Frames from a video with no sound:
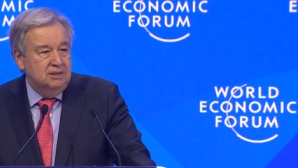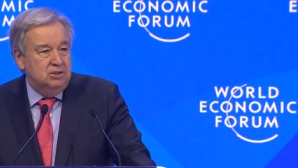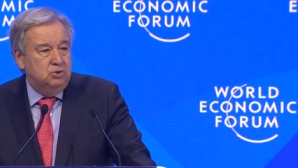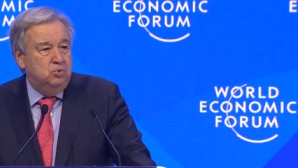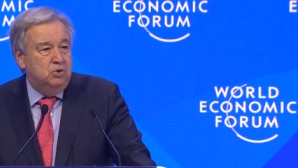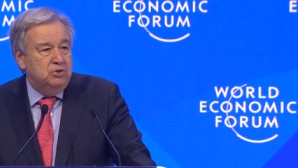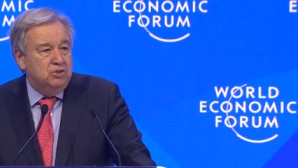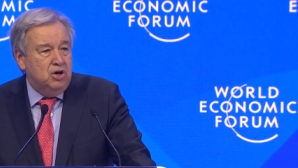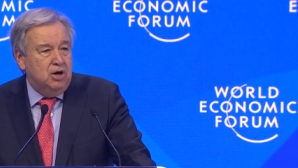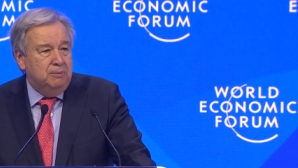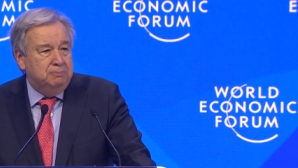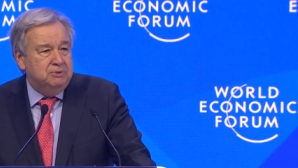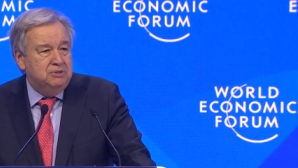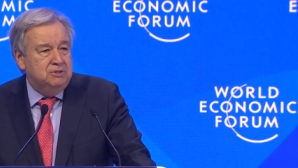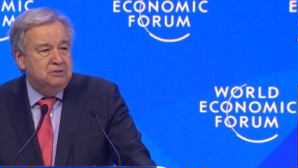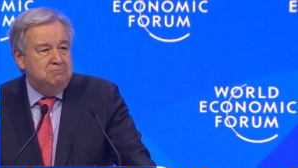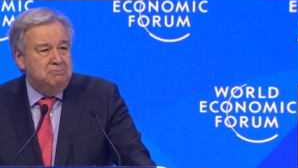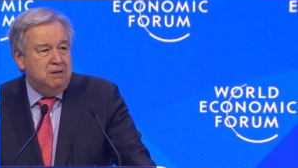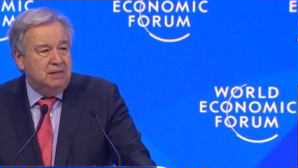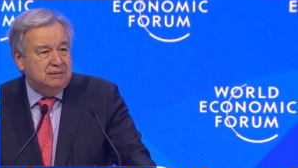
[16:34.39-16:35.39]
to
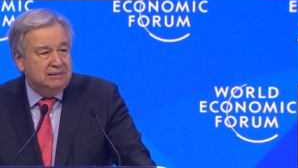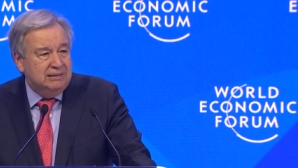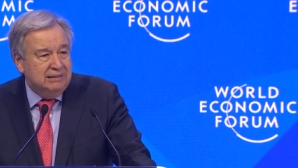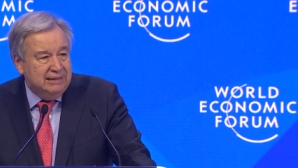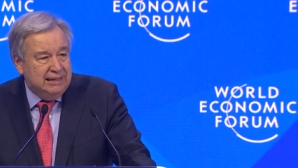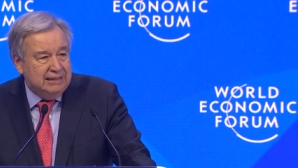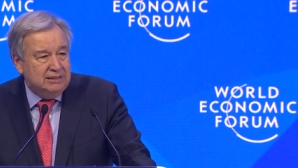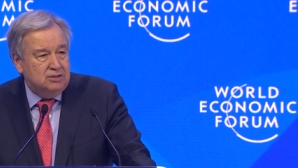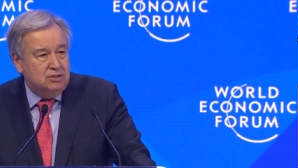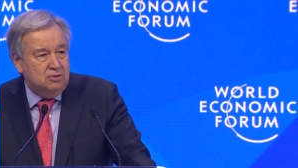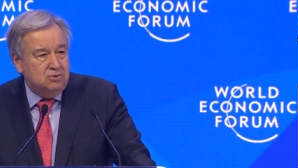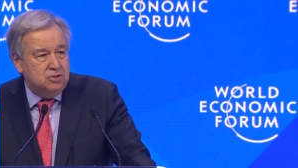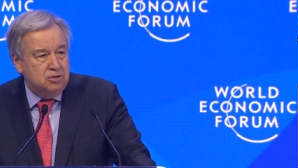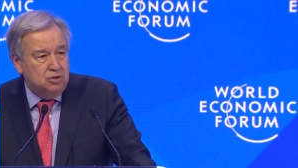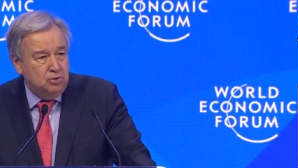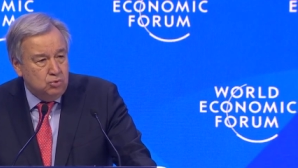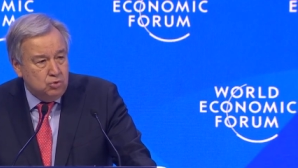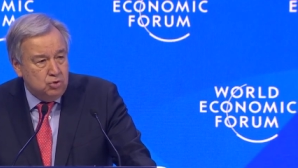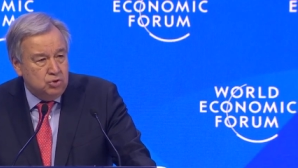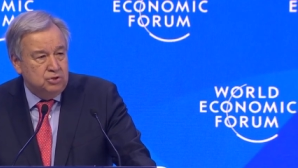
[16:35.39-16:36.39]
adopt multilateral
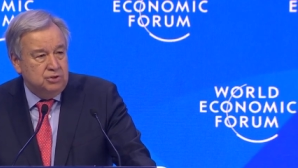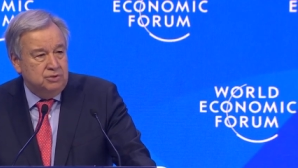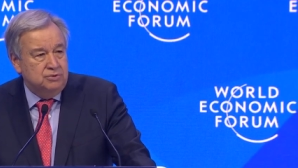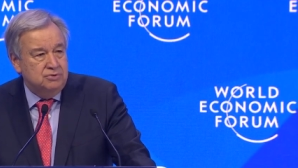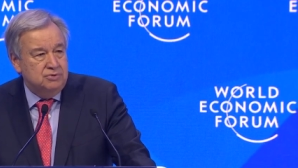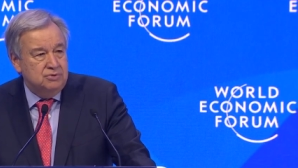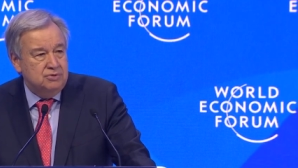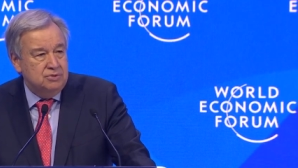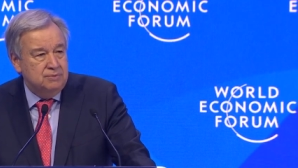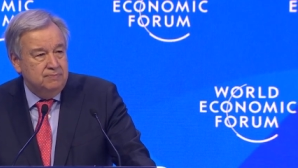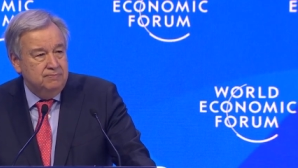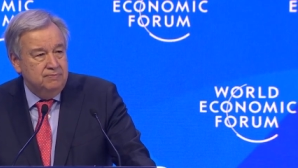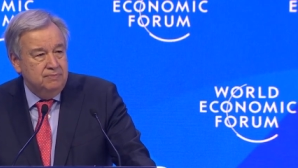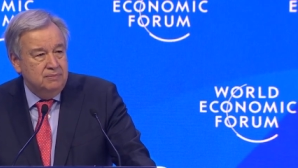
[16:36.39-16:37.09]
solutions,